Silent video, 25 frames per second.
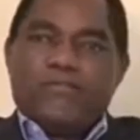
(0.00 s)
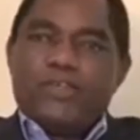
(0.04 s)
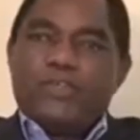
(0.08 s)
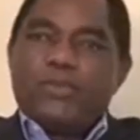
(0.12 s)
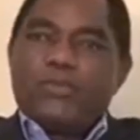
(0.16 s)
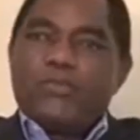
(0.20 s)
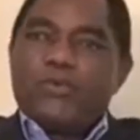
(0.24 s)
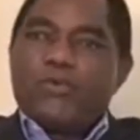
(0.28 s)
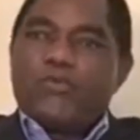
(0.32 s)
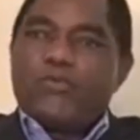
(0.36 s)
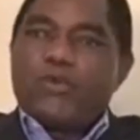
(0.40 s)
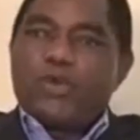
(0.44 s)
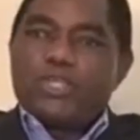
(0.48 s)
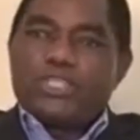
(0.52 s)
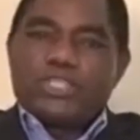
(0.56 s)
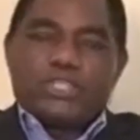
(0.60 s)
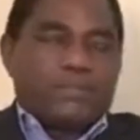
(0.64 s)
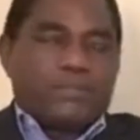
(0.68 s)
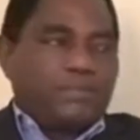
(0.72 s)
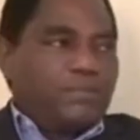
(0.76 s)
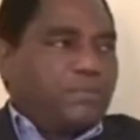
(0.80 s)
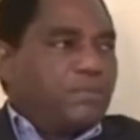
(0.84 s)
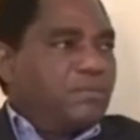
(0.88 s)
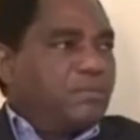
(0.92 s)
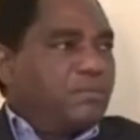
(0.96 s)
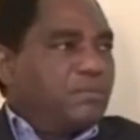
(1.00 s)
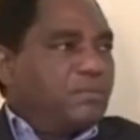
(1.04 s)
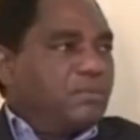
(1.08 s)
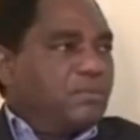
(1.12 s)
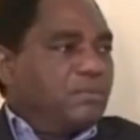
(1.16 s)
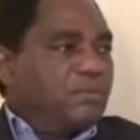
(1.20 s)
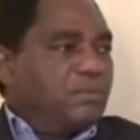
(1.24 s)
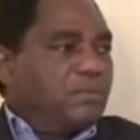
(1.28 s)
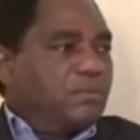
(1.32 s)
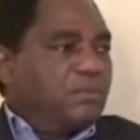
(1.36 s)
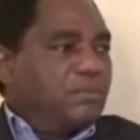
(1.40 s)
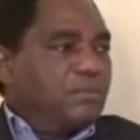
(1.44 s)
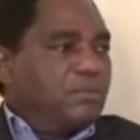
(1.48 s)
Freedom of worship
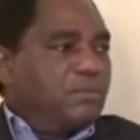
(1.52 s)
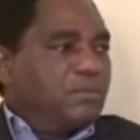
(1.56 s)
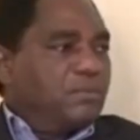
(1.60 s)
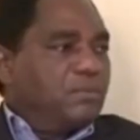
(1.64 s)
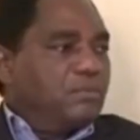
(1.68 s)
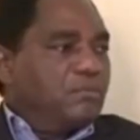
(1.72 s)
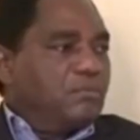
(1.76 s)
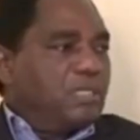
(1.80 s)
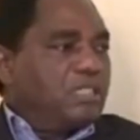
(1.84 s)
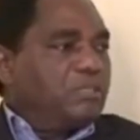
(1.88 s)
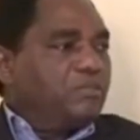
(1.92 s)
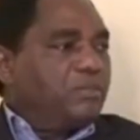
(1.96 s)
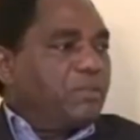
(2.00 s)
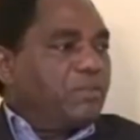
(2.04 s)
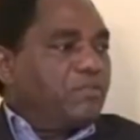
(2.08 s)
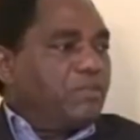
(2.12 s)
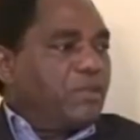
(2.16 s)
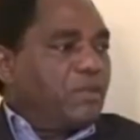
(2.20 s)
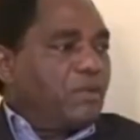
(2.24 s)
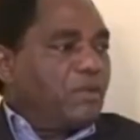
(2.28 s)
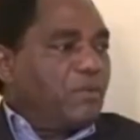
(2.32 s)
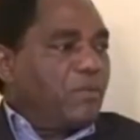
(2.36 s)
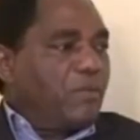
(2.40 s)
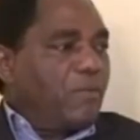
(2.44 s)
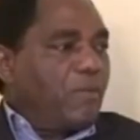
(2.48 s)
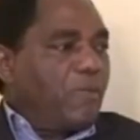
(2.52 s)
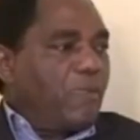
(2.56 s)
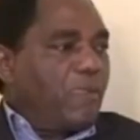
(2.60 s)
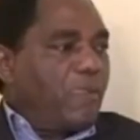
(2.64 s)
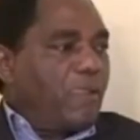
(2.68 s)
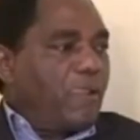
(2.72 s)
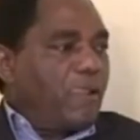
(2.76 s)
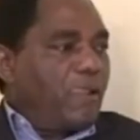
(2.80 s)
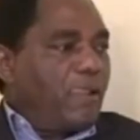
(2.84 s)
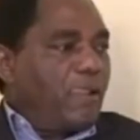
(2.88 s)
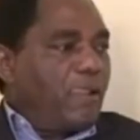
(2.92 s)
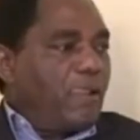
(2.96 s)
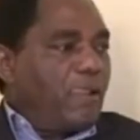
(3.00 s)
must prevail,
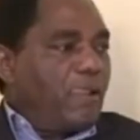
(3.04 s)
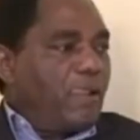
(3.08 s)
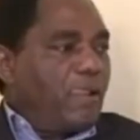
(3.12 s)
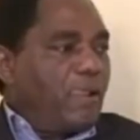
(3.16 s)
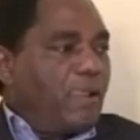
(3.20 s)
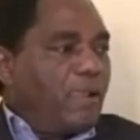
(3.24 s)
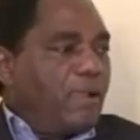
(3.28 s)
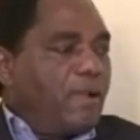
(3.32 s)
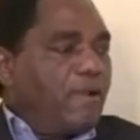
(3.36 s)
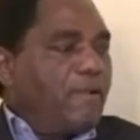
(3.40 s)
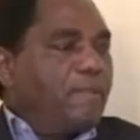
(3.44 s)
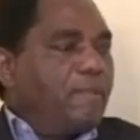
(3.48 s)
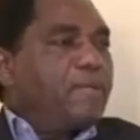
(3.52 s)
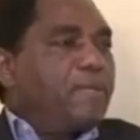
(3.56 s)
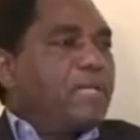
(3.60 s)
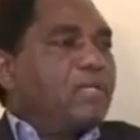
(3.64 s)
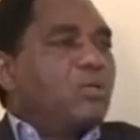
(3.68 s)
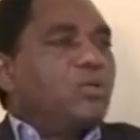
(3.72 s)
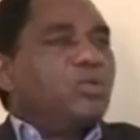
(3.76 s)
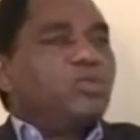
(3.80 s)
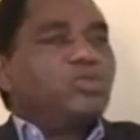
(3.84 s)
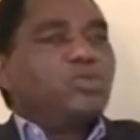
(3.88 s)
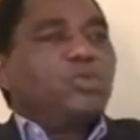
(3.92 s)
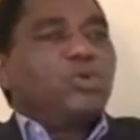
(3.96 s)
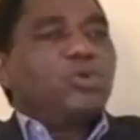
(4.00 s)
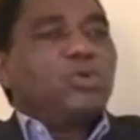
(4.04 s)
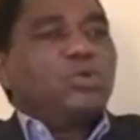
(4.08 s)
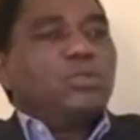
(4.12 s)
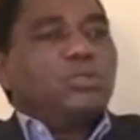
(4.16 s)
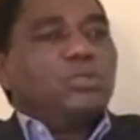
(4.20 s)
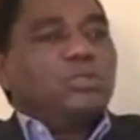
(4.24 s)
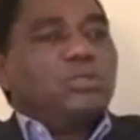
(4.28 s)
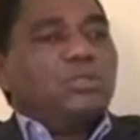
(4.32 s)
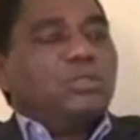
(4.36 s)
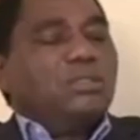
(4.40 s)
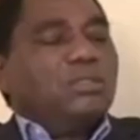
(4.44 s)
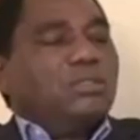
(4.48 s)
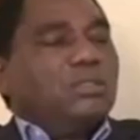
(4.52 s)
but
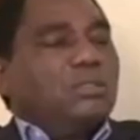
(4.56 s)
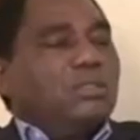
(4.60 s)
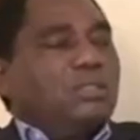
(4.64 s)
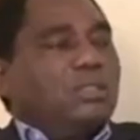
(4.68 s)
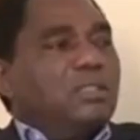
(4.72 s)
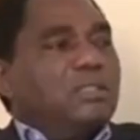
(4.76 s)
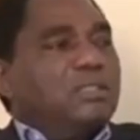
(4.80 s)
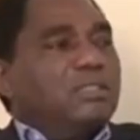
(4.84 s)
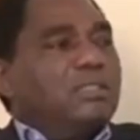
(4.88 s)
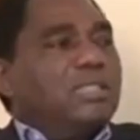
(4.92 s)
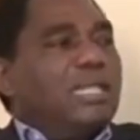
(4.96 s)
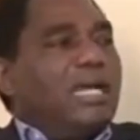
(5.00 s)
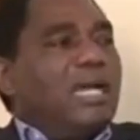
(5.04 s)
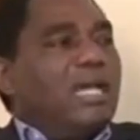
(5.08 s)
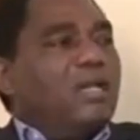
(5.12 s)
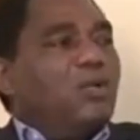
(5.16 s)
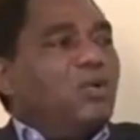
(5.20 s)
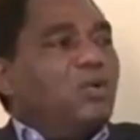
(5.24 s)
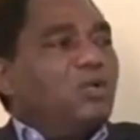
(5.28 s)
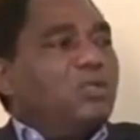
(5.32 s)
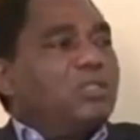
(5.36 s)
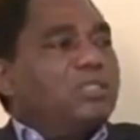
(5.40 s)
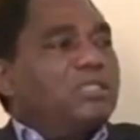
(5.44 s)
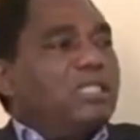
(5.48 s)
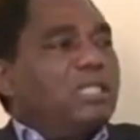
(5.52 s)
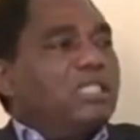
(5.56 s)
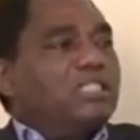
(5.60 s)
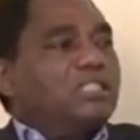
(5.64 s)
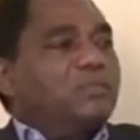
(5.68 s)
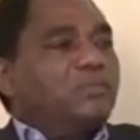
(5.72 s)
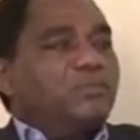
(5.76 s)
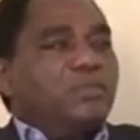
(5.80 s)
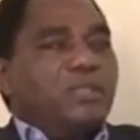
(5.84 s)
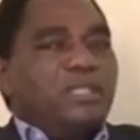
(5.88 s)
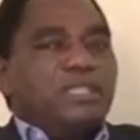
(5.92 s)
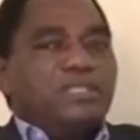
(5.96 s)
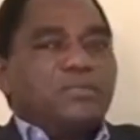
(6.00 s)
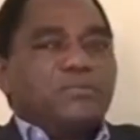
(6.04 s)
also dialogue
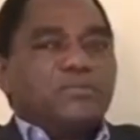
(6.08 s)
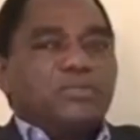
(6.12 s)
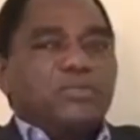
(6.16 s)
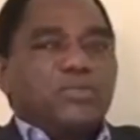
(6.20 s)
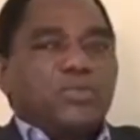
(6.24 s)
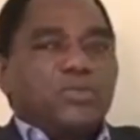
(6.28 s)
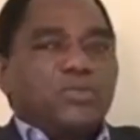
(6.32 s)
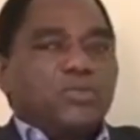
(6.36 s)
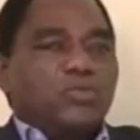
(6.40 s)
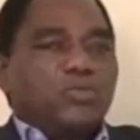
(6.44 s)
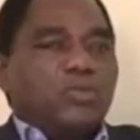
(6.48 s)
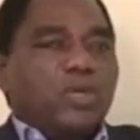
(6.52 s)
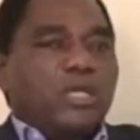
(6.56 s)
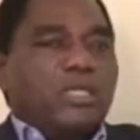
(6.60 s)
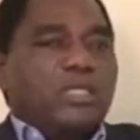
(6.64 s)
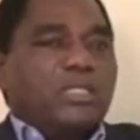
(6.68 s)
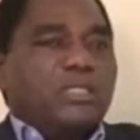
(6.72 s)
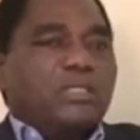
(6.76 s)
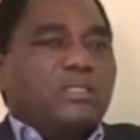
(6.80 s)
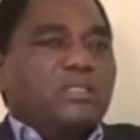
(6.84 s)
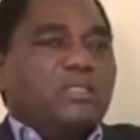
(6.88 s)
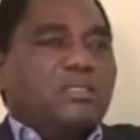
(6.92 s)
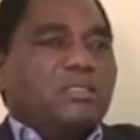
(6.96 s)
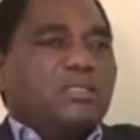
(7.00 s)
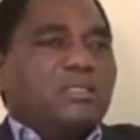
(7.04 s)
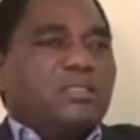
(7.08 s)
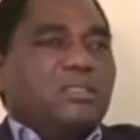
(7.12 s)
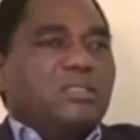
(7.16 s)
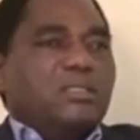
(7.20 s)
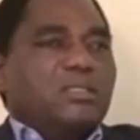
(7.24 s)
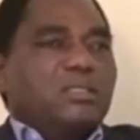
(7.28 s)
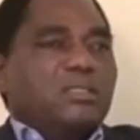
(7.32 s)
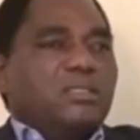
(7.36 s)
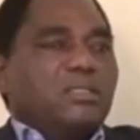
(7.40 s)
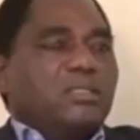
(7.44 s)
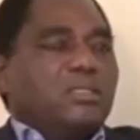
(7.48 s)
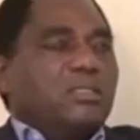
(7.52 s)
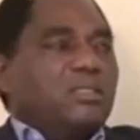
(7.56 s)
takes place, Muso Kotwane,
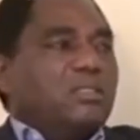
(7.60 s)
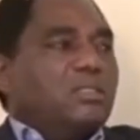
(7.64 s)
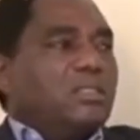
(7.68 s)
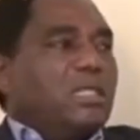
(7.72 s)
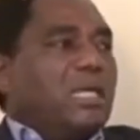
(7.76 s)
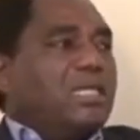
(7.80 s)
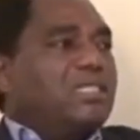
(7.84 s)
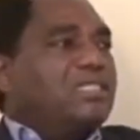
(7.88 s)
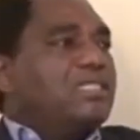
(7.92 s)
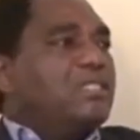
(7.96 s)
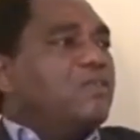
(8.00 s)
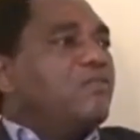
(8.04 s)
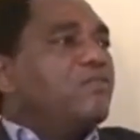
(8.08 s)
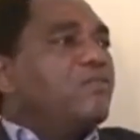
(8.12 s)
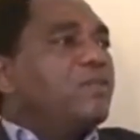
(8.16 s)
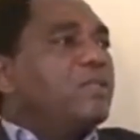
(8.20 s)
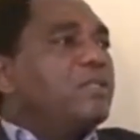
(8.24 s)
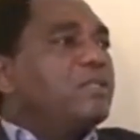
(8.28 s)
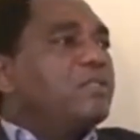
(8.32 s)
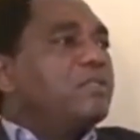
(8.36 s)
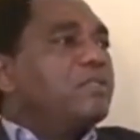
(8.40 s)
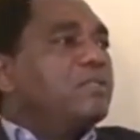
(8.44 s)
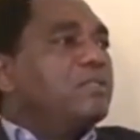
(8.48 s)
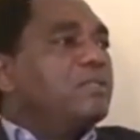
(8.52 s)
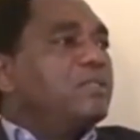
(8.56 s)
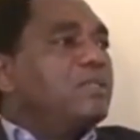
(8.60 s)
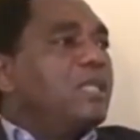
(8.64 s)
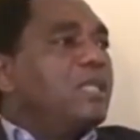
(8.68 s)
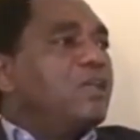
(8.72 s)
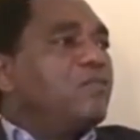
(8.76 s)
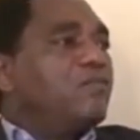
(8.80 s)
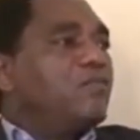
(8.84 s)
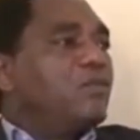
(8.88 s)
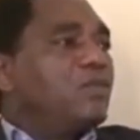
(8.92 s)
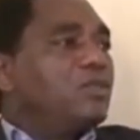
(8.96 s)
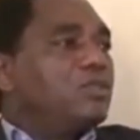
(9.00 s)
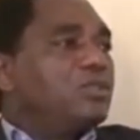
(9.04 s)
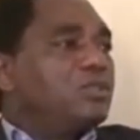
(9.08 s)
at different
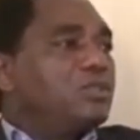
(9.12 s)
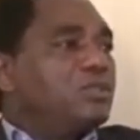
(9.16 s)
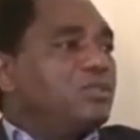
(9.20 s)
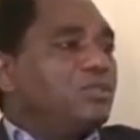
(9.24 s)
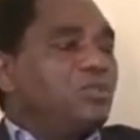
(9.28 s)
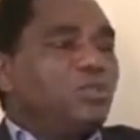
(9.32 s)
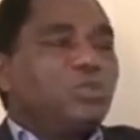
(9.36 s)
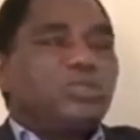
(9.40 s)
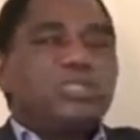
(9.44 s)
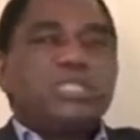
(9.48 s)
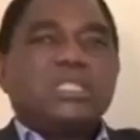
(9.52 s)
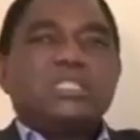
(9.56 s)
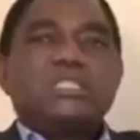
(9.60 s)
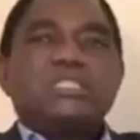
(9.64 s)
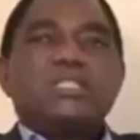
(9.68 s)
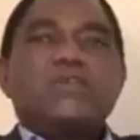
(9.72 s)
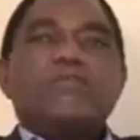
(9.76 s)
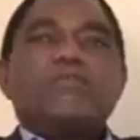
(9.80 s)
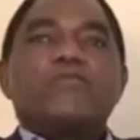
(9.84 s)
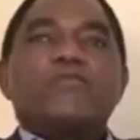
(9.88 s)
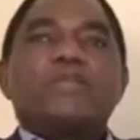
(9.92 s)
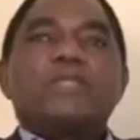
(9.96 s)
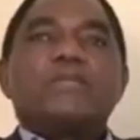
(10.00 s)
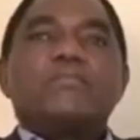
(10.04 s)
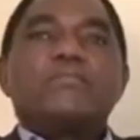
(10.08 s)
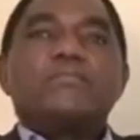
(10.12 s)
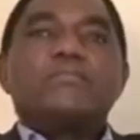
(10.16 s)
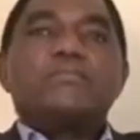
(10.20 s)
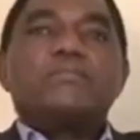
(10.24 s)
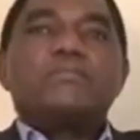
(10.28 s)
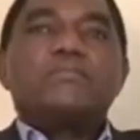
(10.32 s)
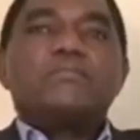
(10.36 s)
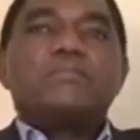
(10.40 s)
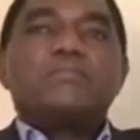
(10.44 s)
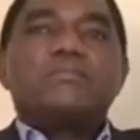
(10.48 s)
levels, using different,